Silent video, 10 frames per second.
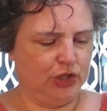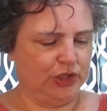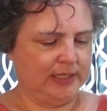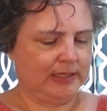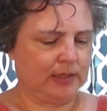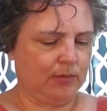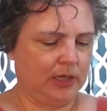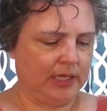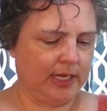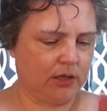Just
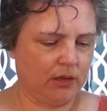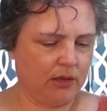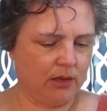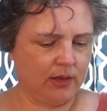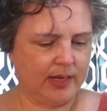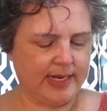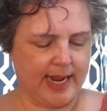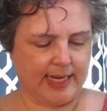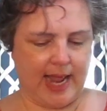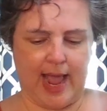some little
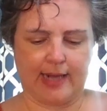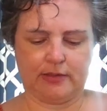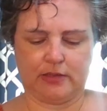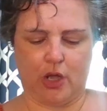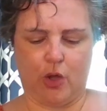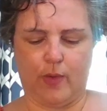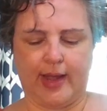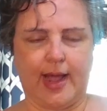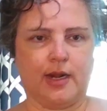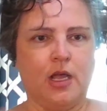knickknacks. So I
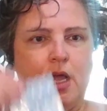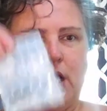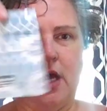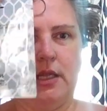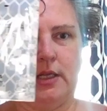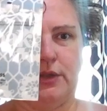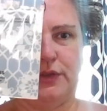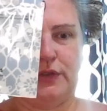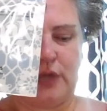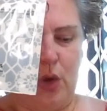got a little
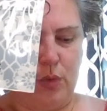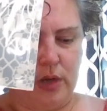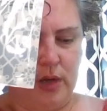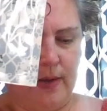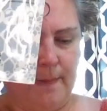soak,